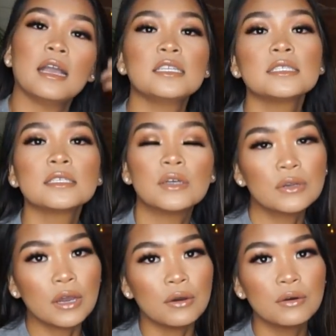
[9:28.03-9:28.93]
I just like
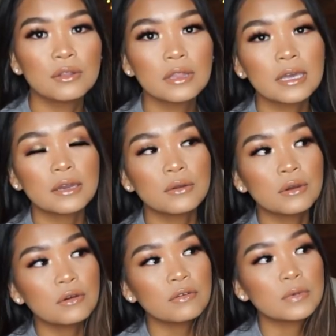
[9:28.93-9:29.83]
don't know. Like I don't
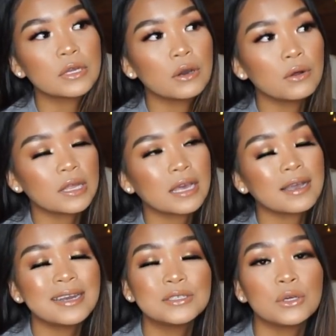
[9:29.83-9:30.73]
know if I'm gonna go. Like I
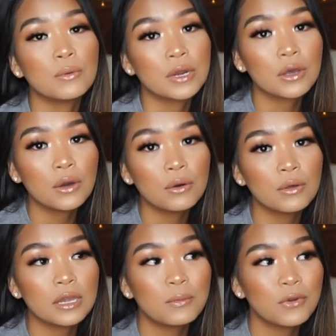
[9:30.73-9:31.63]
kind of don't want to go
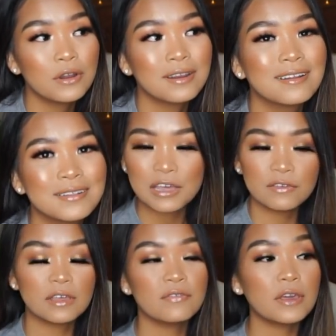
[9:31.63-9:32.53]
anymore.
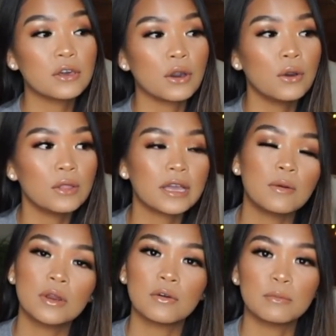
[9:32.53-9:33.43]
If I go, like I
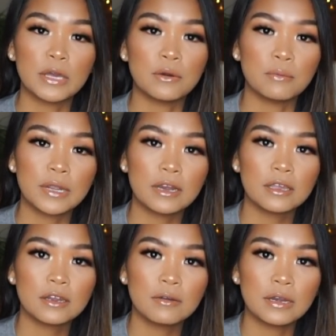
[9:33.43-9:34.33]
want to go on my own merit,
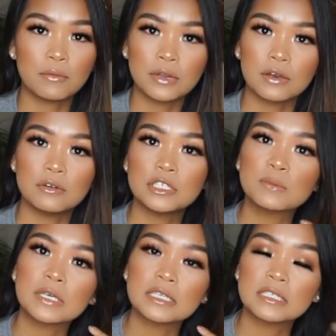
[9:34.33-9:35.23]
you know. I don't want to go
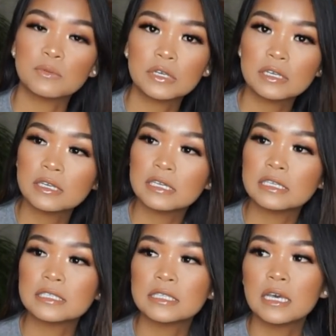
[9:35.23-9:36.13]
just because someone
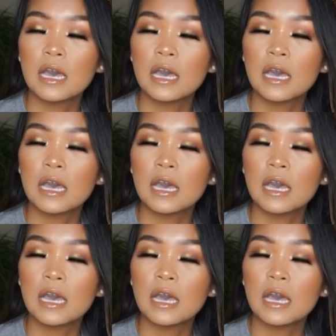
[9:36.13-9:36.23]
is